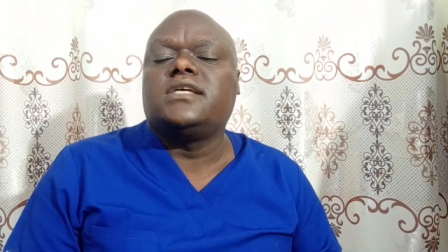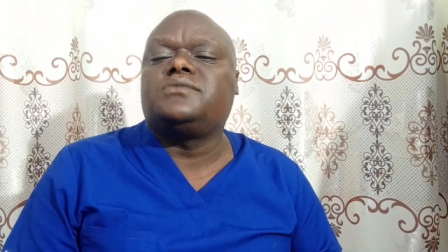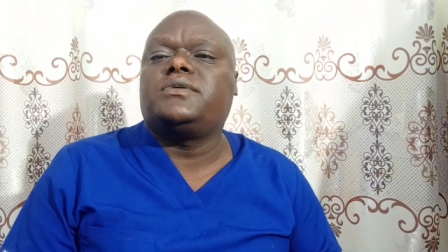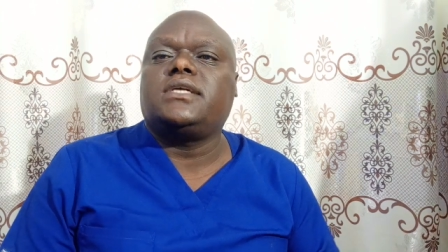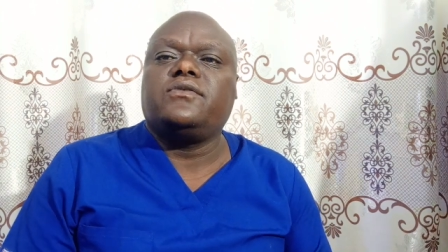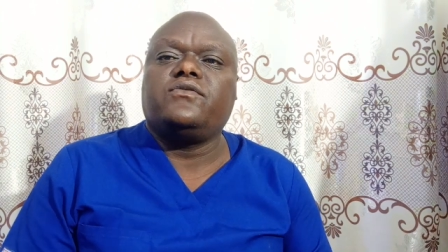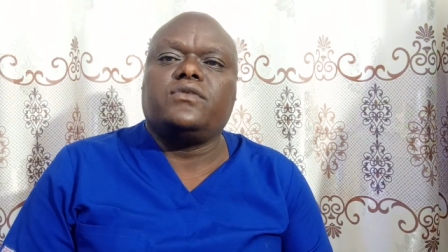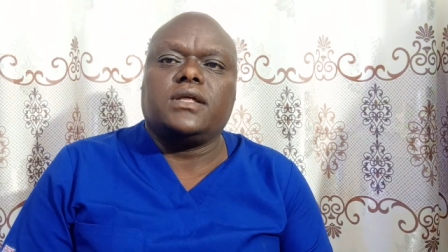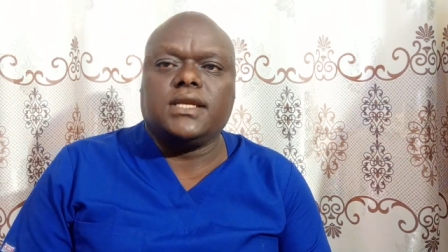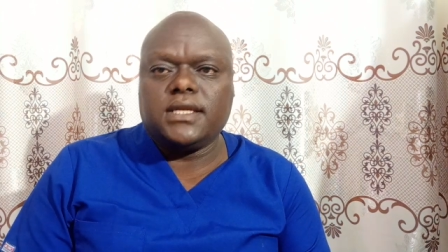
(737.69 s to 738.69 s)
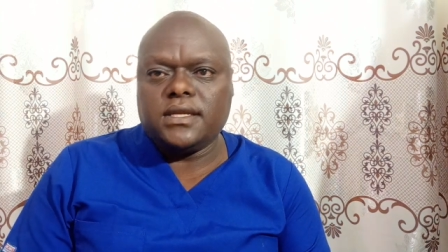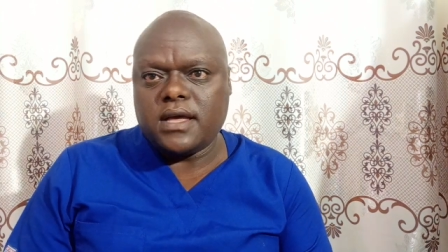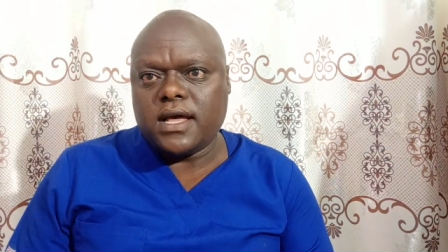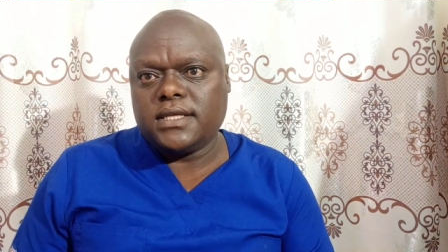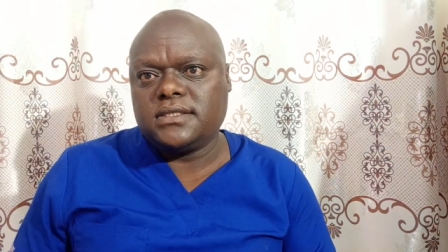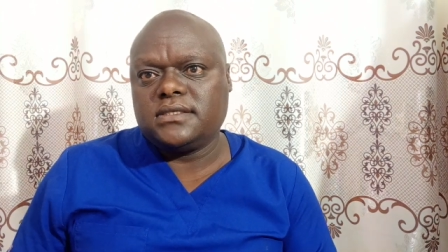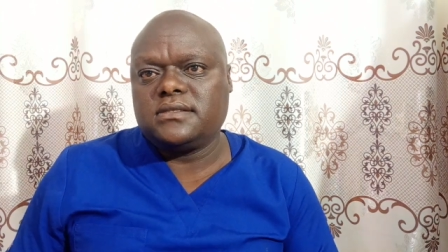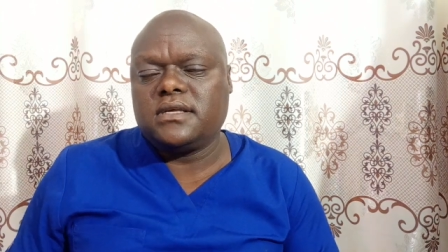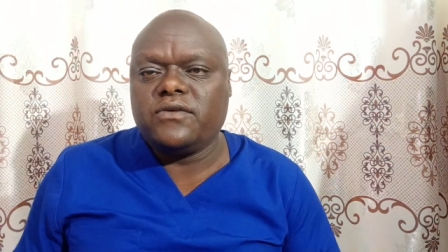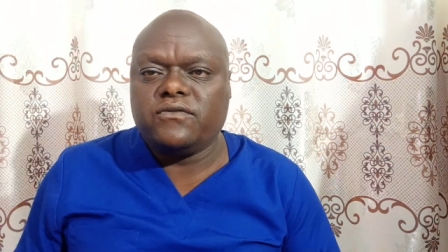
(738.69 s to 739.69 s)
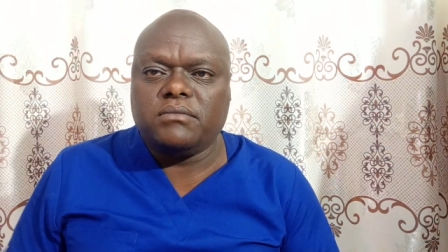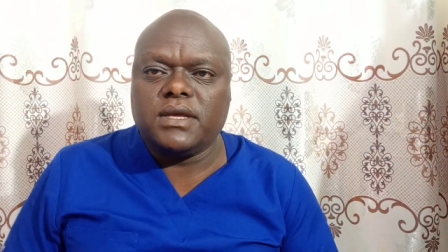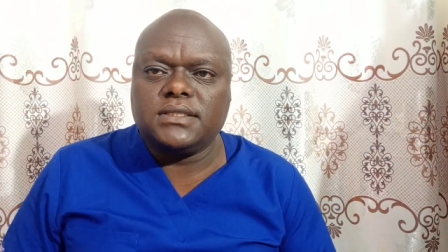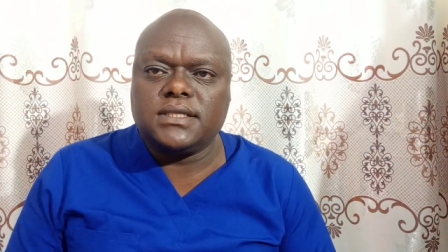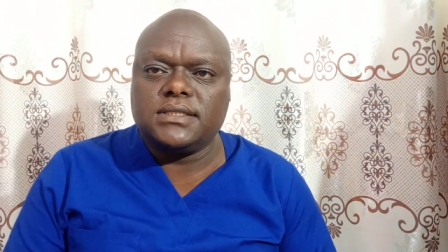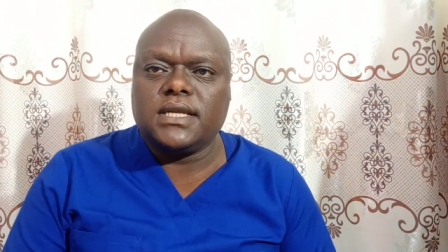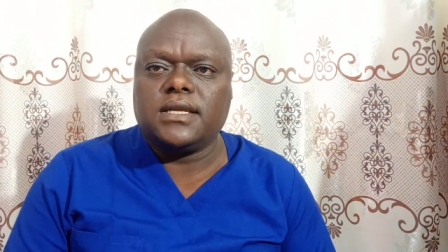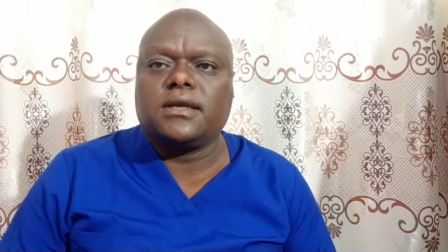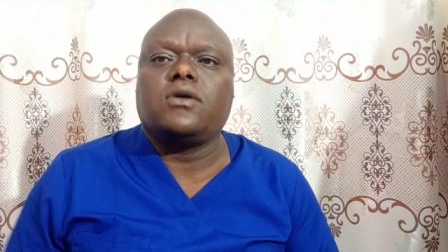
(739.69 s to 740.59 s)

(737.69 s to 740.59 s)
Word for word: especially if the lady has heavy menses and